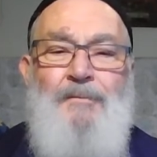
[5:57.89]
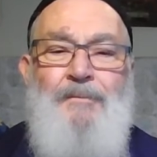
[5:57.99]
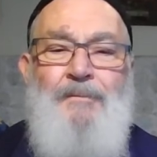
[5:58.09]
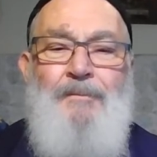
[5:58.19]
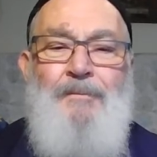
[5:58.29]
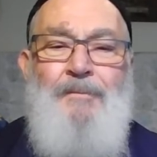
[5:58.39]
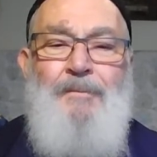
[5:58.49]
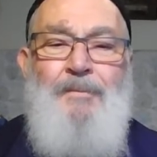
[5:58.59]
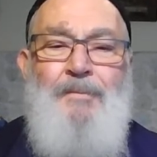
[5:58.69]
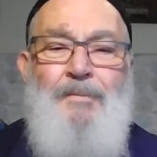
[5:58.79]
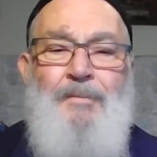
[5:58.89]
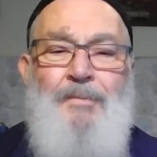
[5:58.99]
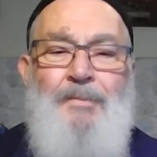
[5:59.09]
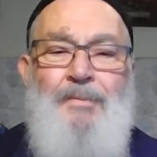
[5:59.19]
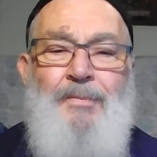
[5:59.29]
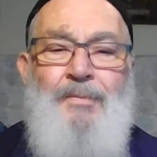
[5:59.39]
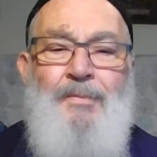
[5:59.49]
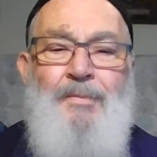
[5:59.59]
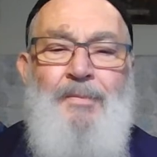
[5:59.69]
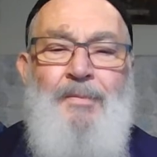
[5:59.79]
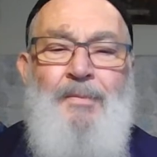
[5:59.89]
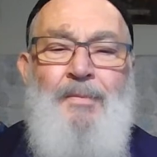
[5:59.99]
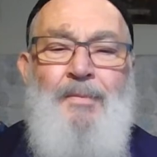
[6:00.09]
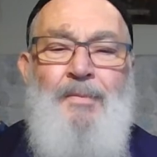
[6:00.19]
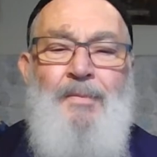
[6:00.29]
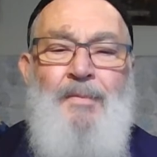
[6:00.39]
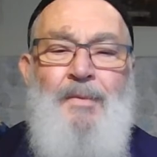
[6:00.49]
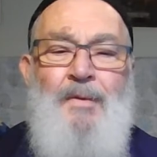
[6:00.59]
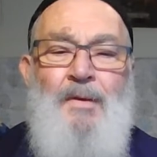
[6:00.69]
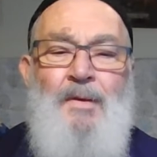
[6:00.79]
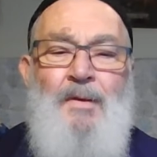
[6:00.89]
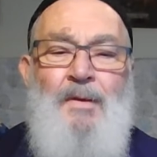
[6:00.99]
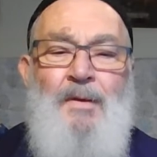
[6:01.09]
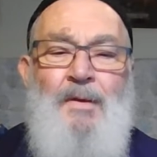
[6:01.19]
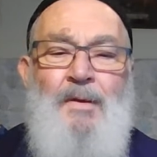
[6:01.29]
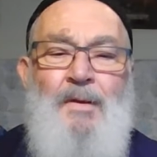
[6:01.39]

Nothing is said.